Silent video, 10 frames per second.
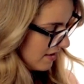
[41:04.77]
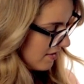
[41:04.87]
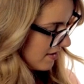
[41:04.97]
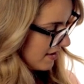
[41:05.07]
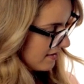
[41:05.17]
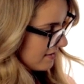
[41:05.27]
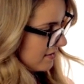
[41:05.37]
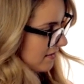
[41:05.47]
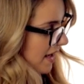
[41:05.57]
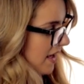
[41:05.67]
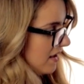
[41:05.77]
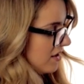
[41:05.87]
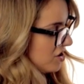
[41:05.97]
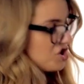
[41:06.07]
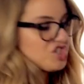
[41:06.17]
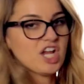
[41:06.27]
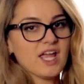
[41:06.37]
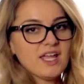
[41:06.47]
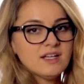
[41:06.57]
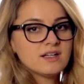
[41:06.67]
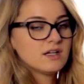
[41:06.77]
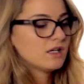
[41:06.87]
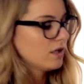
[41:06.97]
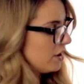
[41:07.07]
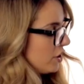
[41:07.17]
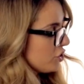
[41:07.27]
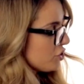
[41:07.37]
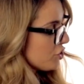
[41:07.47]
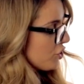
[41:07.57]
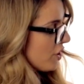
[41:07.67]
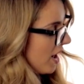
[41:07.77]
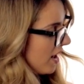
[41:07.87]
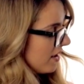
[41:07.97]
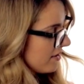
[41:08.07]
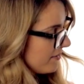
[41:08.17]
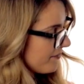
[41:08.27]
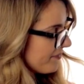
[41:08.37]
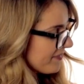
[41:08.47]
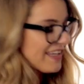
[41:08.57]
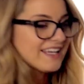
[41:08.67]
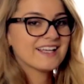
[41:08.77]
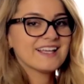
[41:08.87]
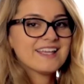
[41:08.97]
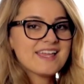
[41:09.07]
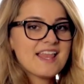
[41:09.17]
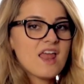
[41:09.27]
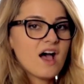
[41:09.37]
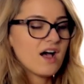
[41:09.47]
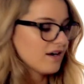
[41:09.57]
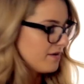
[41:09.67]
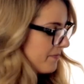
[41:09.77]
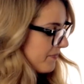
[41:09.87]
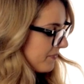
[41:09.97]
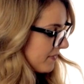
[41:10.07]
Here it is, okay? J'ai, tu as, il a,